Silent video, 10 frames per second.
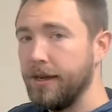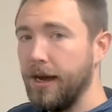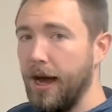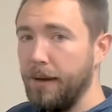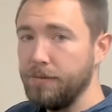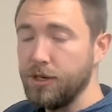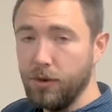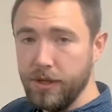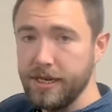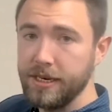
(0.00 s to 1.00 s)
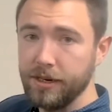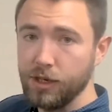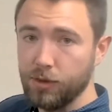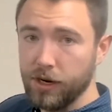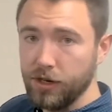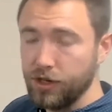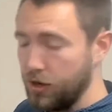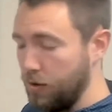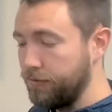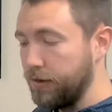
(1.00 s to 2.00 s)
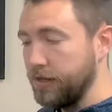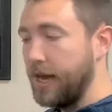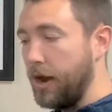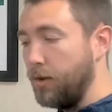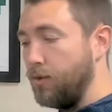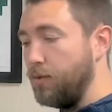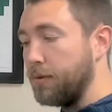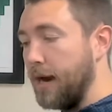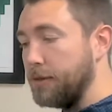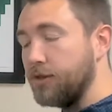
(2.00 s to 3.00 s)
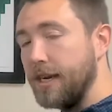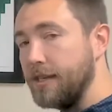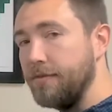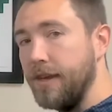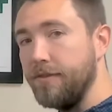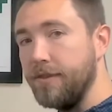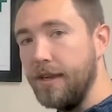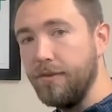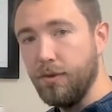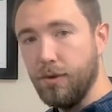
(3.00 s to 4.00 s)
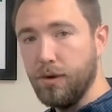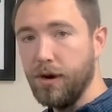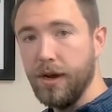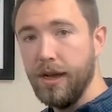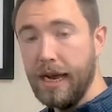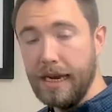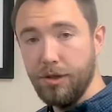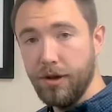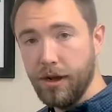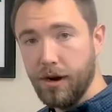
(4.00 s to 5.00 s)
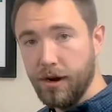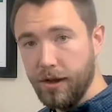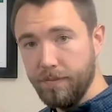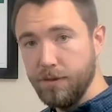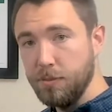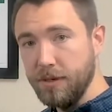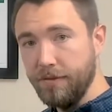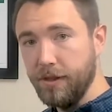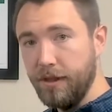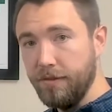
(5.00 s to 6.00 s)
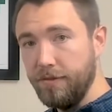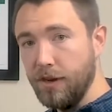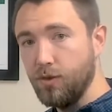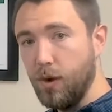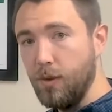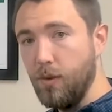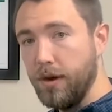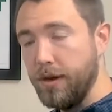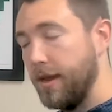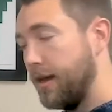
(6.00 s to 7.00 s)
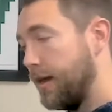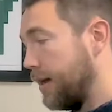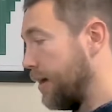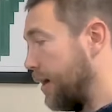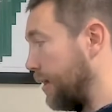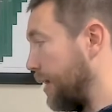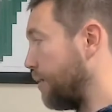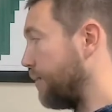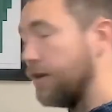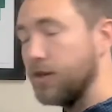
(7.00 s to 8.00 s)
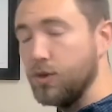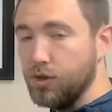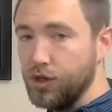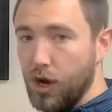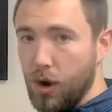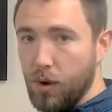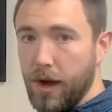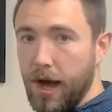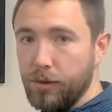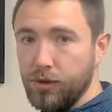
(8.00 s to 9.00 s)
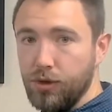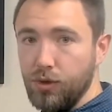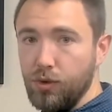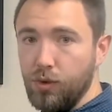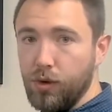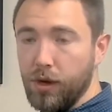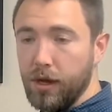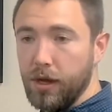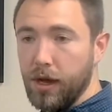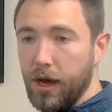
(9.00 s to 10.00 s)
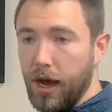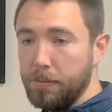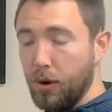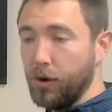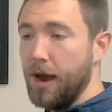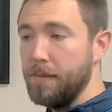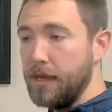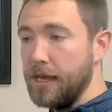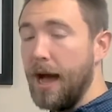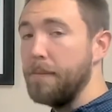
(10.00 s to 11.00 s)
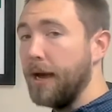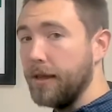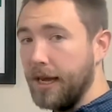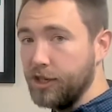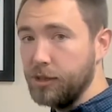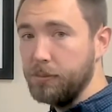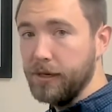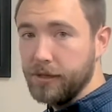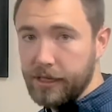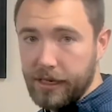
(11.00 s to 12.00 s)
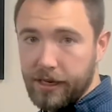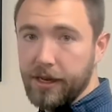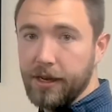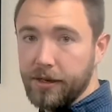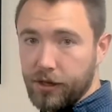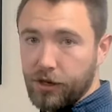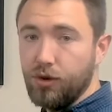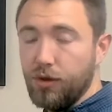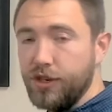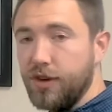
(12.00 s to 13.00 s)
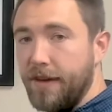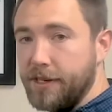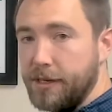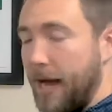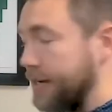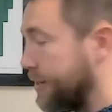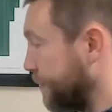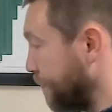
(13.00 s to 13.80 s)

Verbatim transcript: Um, so in this series, we're gonna show first how to parameterize the VFD for an Ethernet card, uh, specifically a FENA 21. In later videos, we'll show how to uh, program the CompactLogix PLC to control this drive as the master.